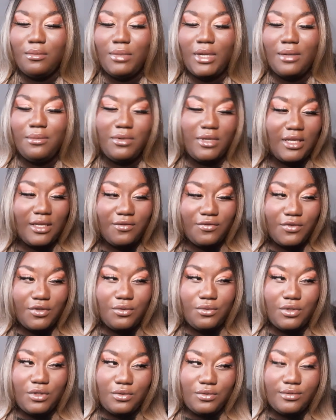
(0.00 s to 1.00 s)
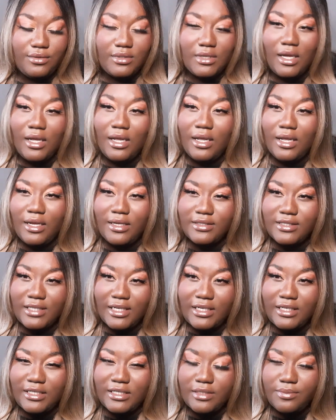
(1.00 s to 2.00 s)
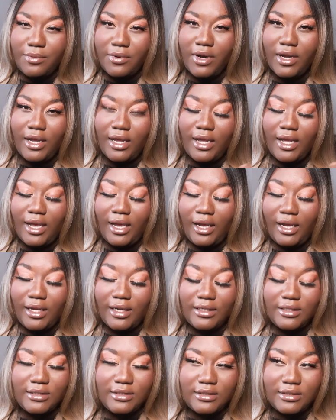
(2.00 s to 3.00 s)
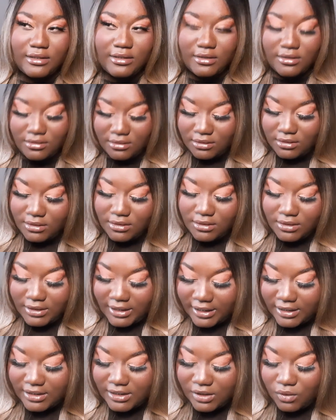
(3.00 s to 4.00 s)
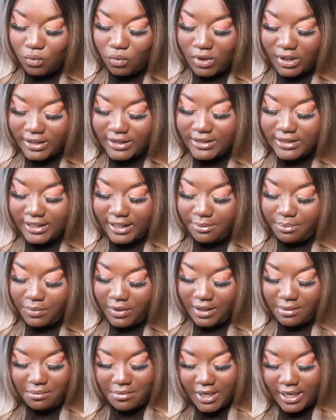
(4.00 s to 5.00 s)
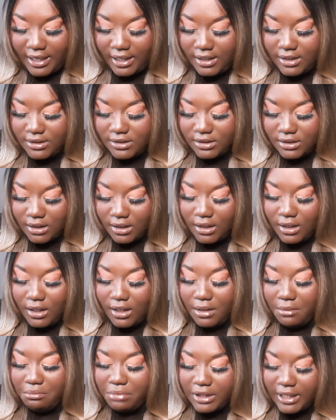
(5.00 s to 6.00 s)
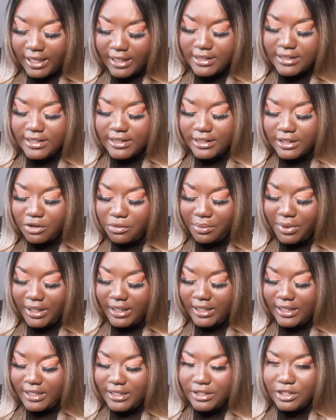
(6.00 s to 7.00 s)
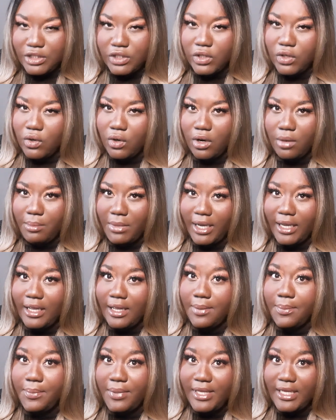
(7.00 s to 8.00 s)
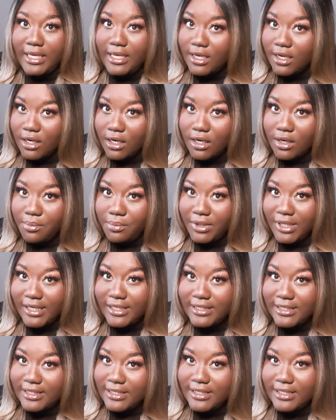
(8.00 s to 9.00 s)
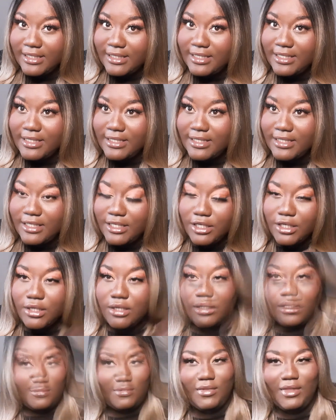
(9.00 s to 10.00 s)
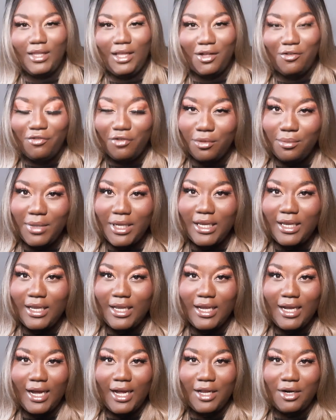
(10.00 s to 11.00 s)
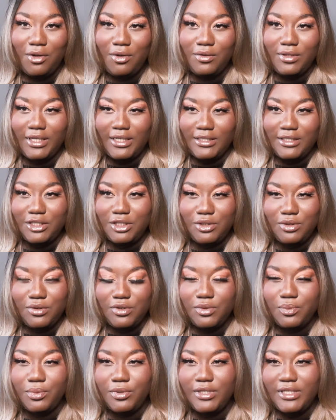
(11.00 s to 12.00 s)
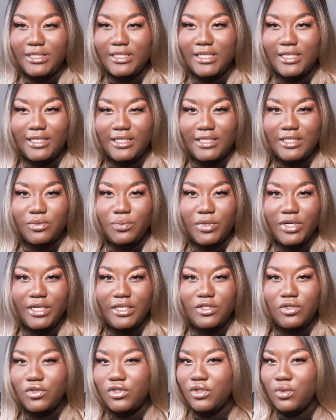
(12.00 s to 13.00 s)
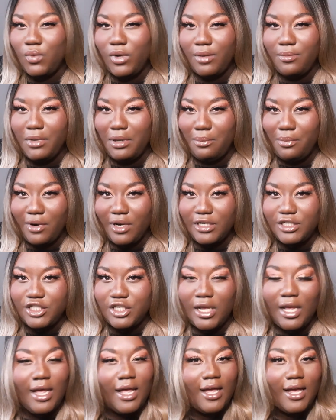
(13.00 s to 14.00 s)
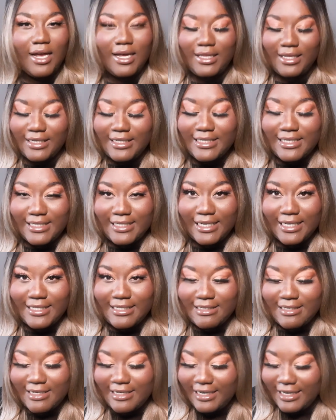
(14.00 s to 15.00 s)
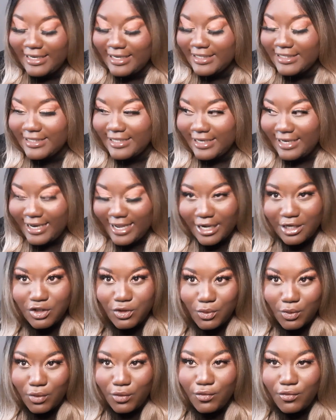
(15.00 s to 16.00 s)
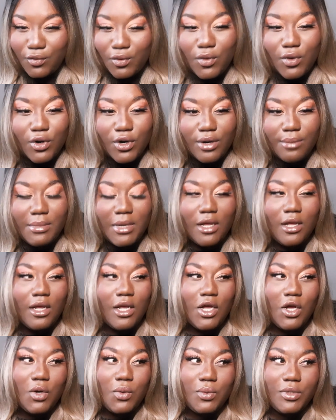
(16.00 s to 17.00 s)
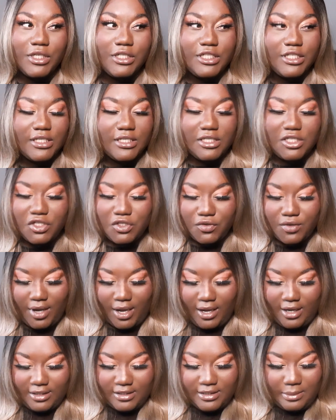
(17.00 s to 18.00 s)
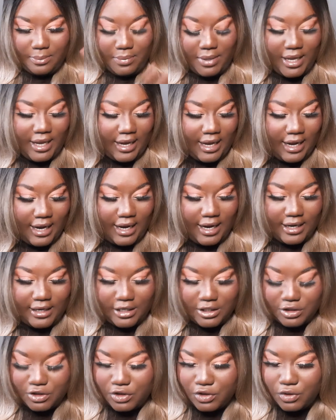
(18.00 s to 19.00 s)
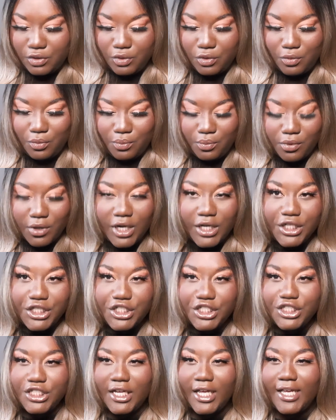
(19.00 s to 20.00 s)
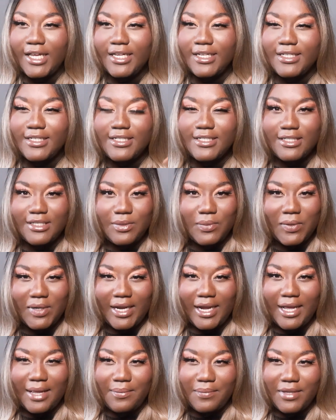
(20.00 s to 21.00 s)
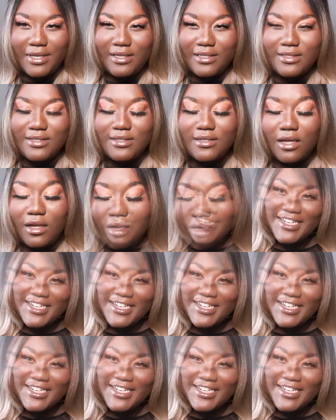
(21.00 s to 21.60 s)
Maybe if you use setting spray and then did one dip, it might blend a little bit easier or might appear blended easier. For me, I don't like to use pre-setting sprays or to wet my brush. I like to test it in its natural form which is straight pan to brush and see what happens.